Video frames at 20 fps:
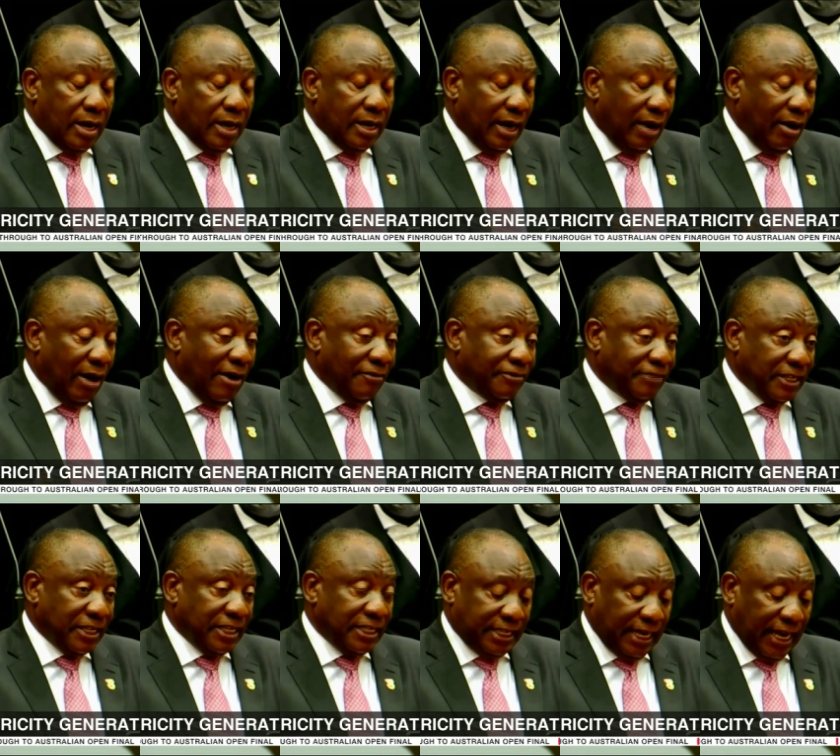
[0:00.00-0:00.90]
Now,
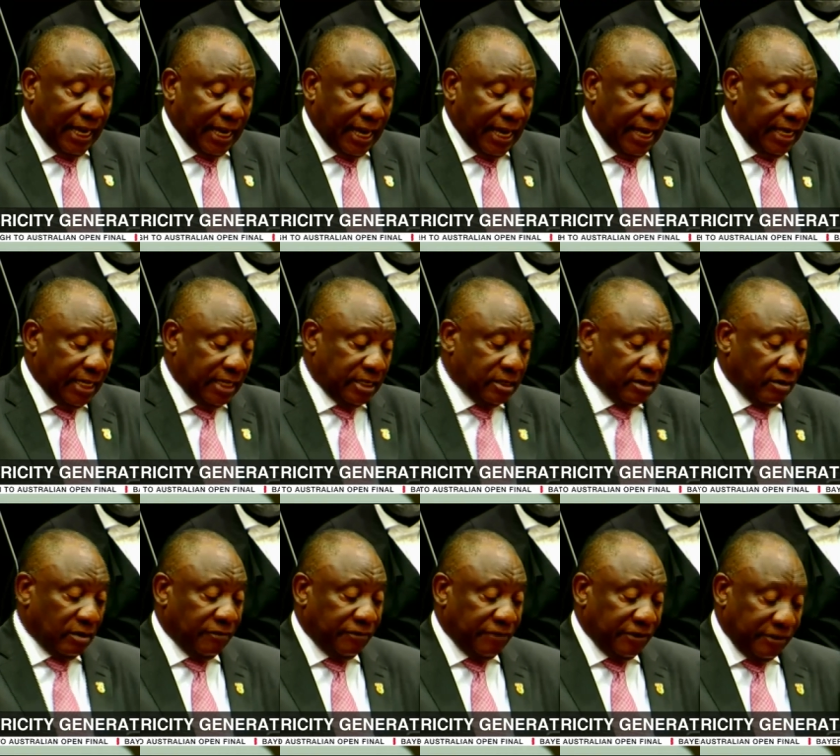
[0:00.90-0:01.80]
after a decade
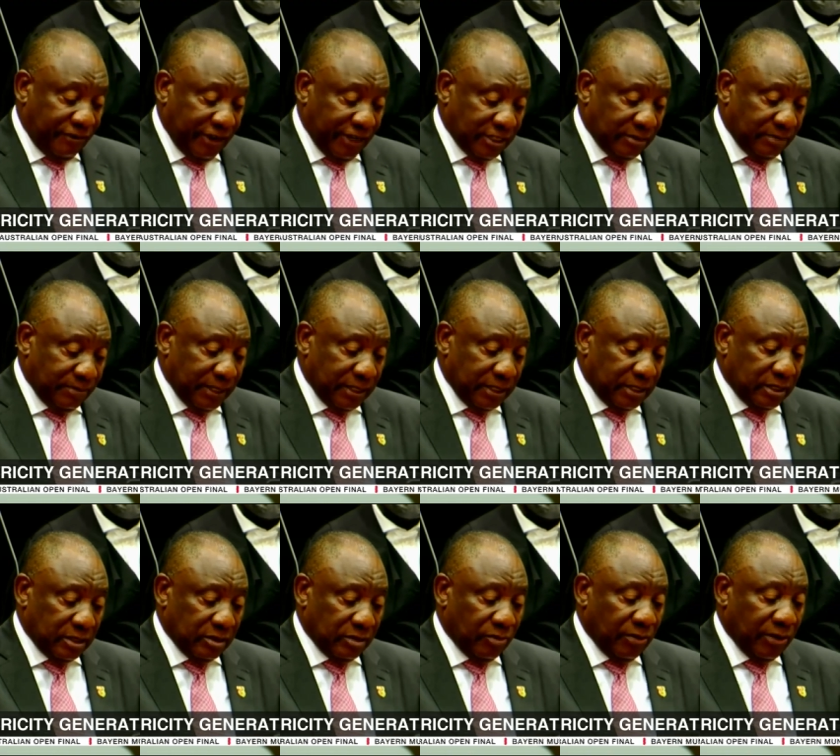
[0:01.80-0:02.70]
of
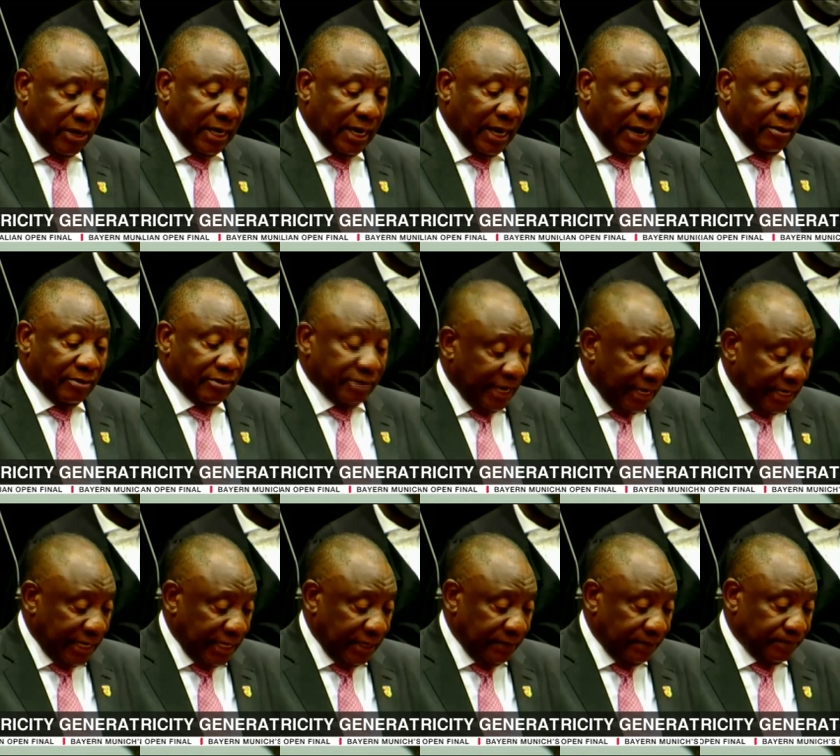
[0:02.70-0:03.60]
investment, we are now
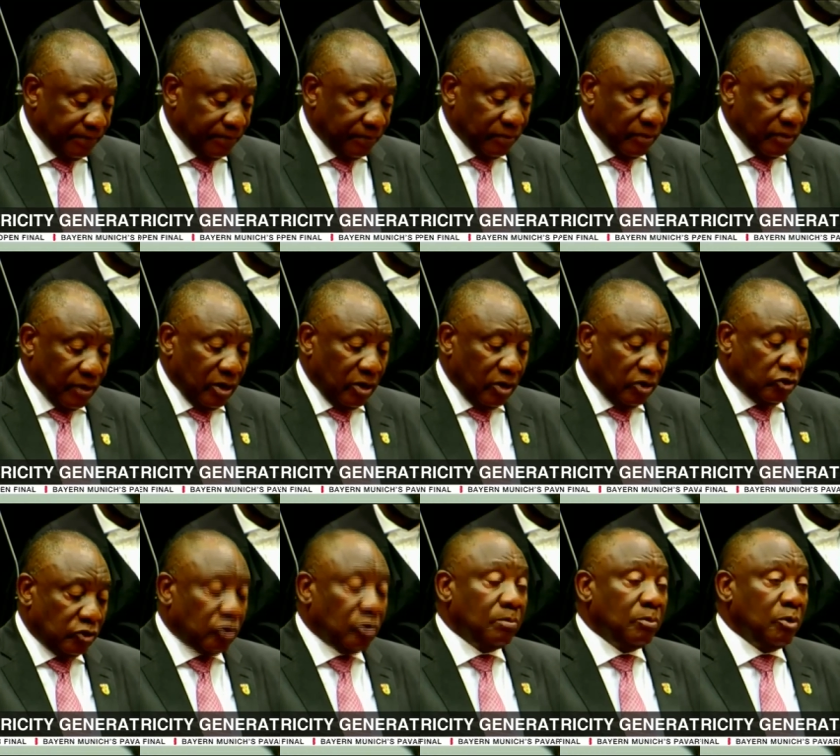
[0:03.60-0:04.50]
ready
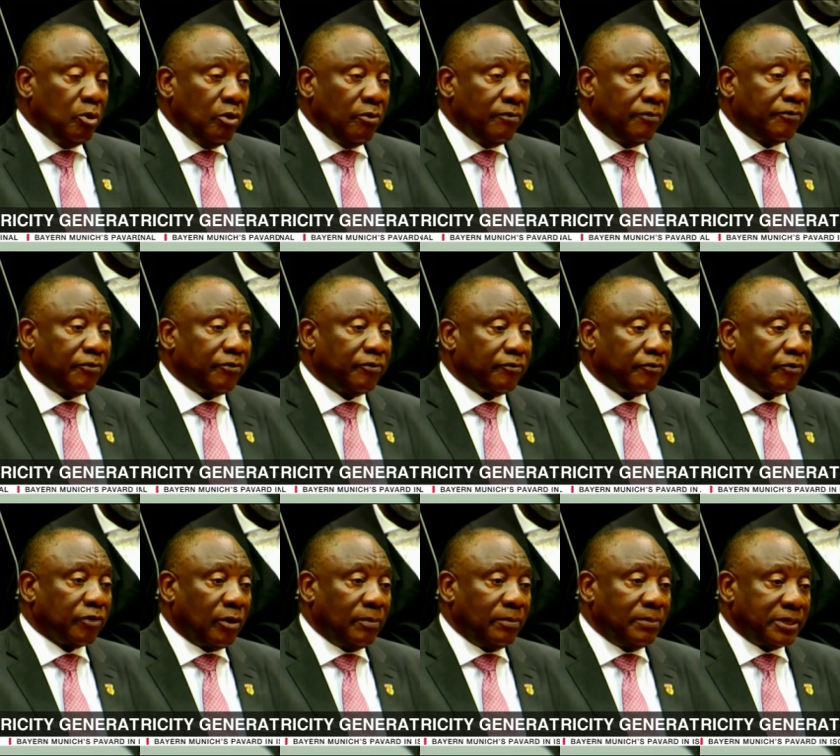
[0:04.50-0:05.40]
to move
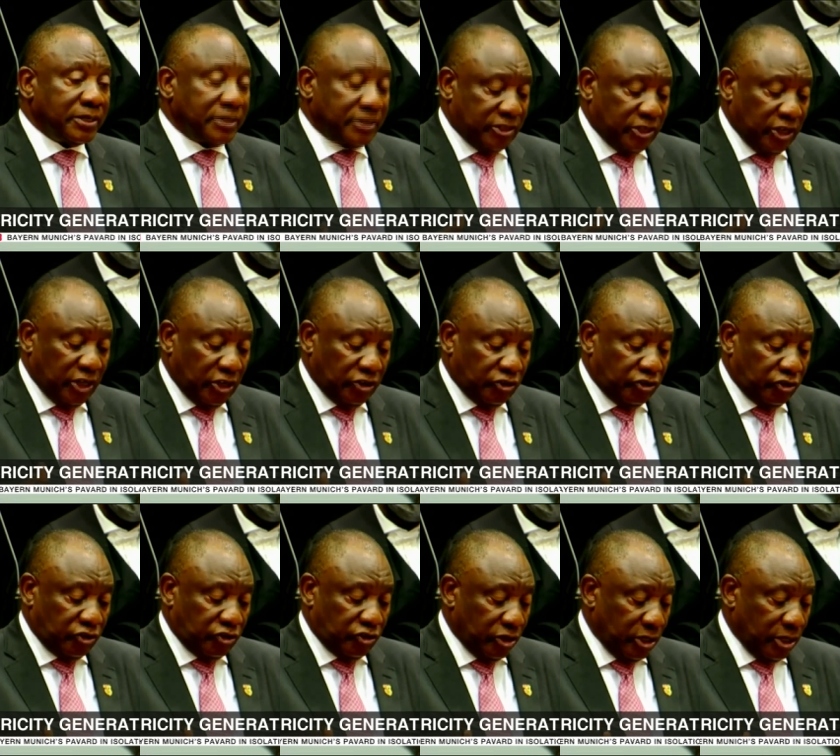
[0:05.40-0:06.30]
from
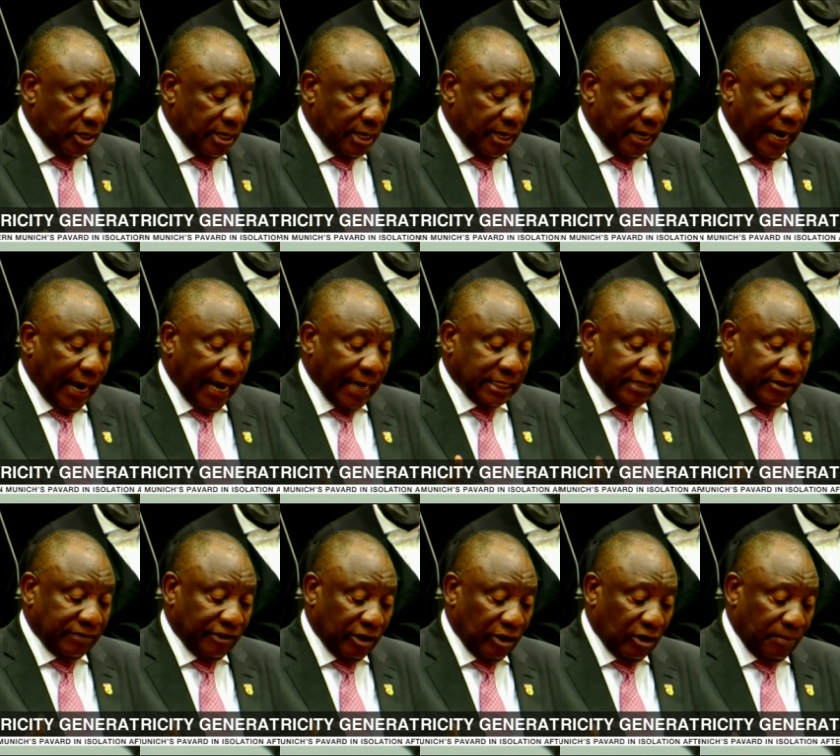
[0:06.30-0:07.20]
research and
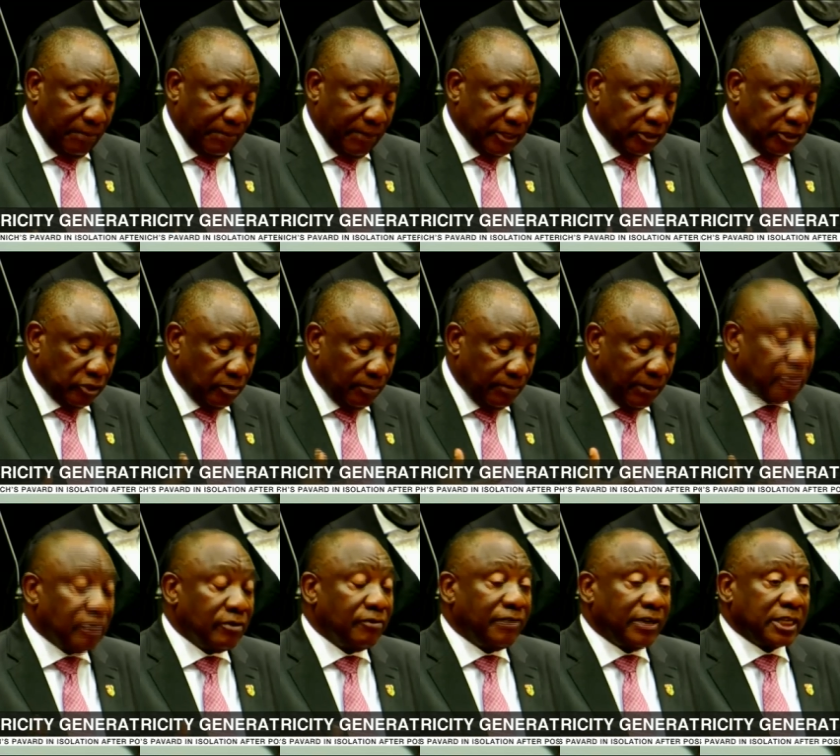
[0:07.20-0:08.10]
development to
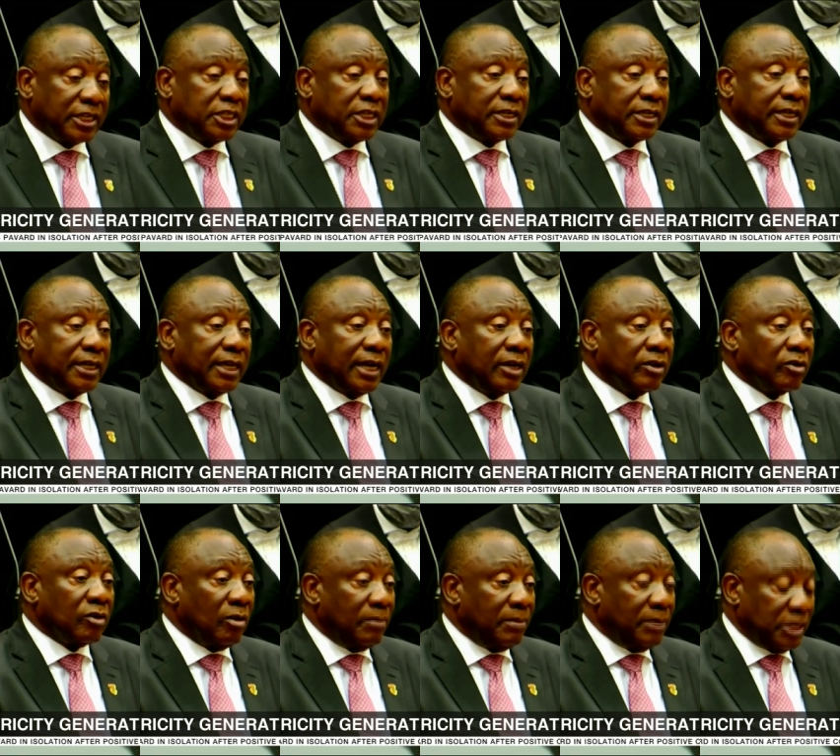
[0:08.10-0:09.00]
manufacturing
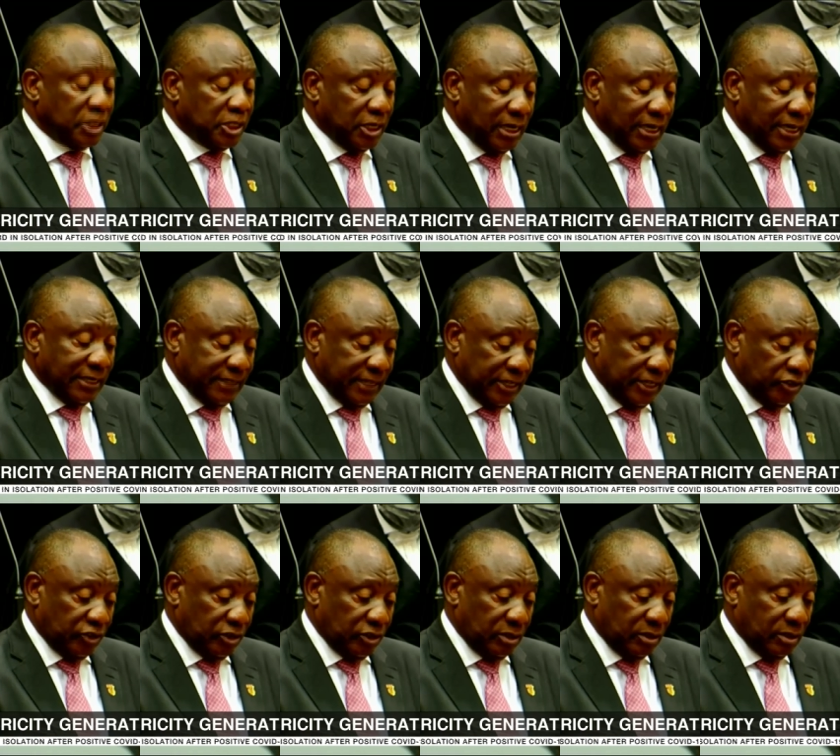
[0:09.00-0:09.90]
and
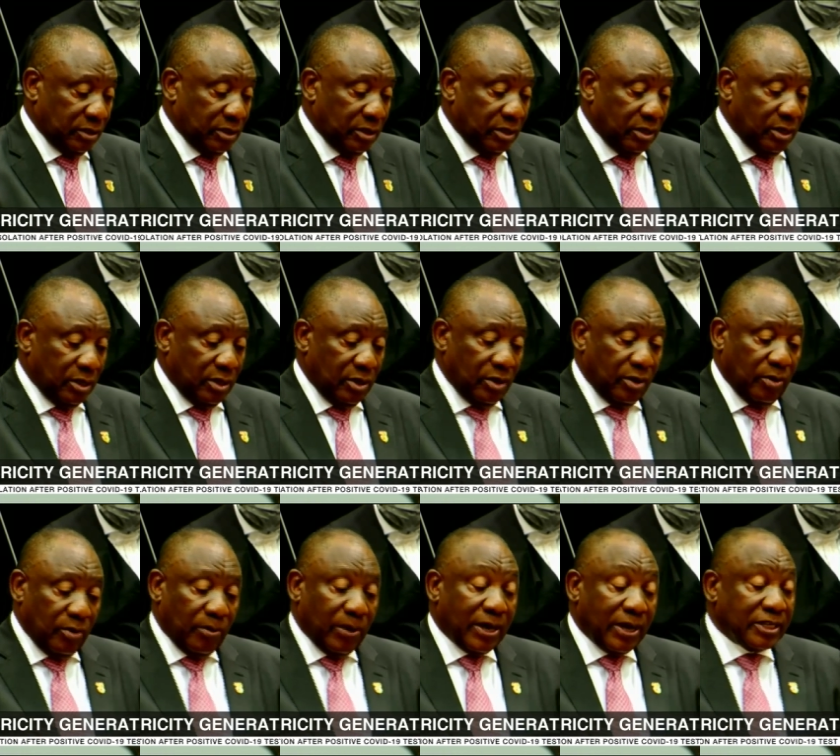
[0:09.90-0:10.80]
commercialization.
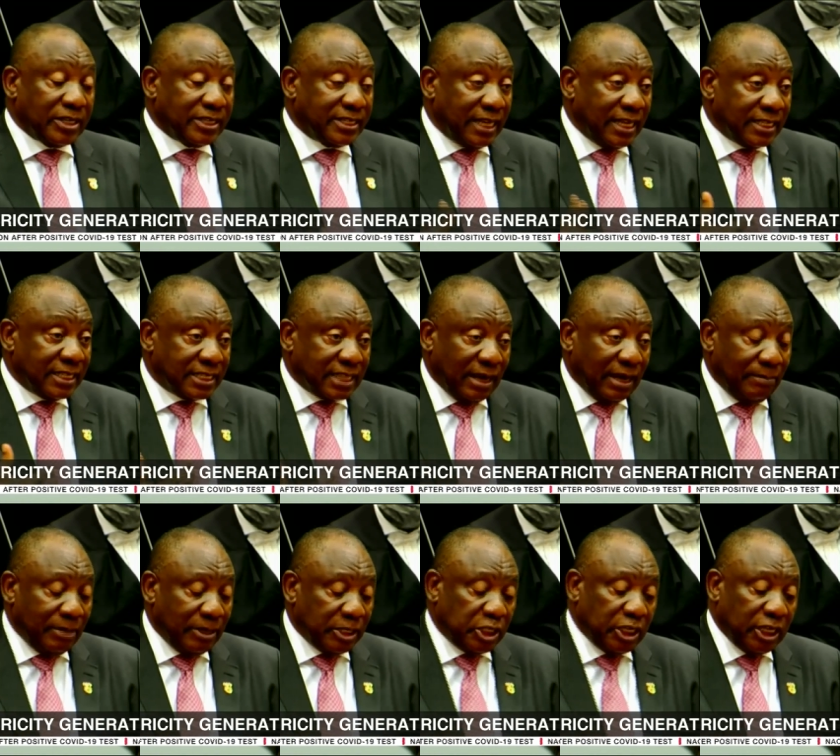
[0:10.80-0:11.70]
We are
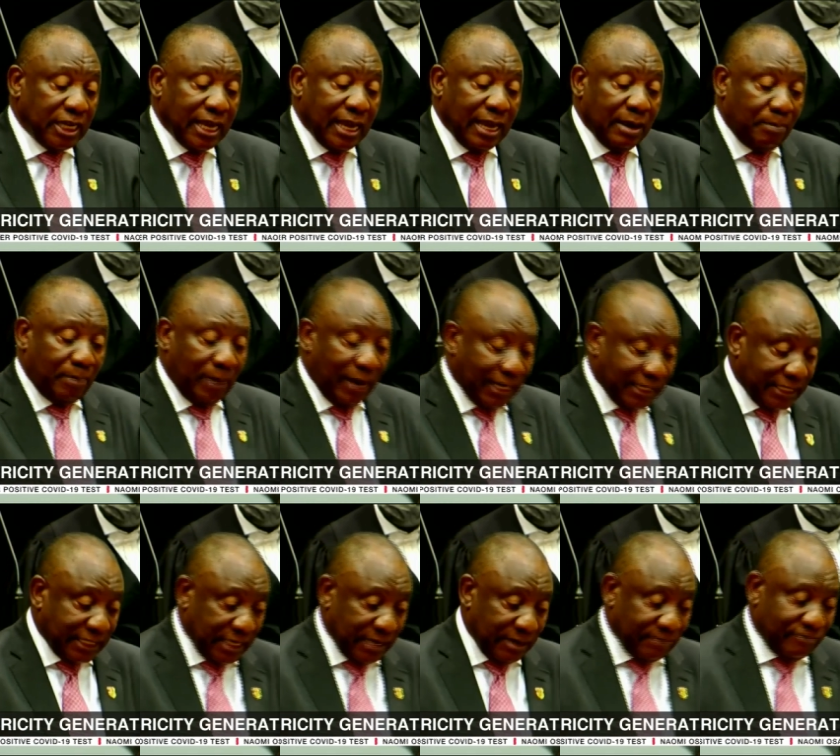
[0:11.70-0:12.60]
establishing a
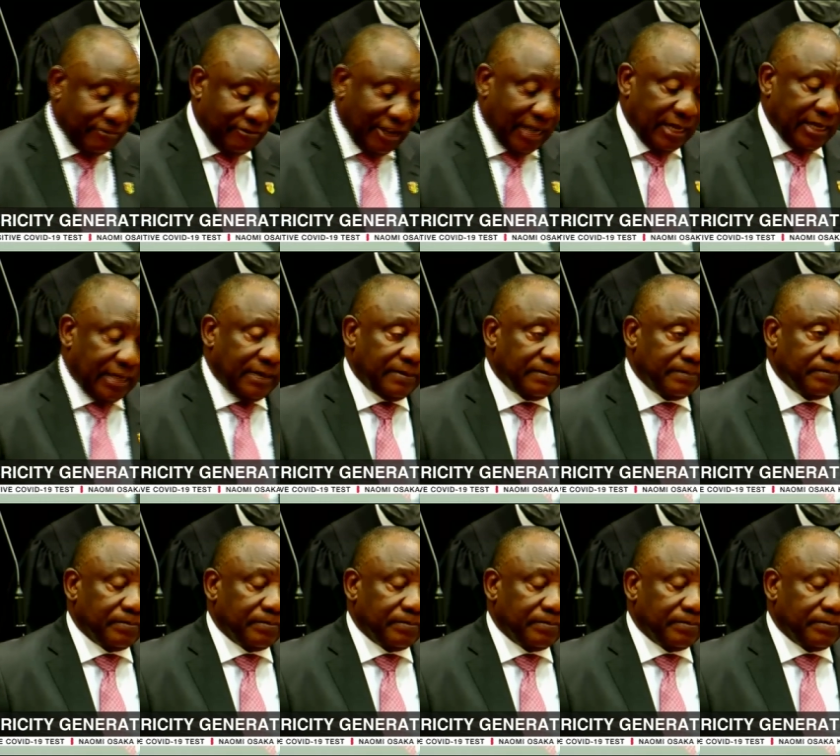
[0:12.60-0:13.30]
Platinum Valley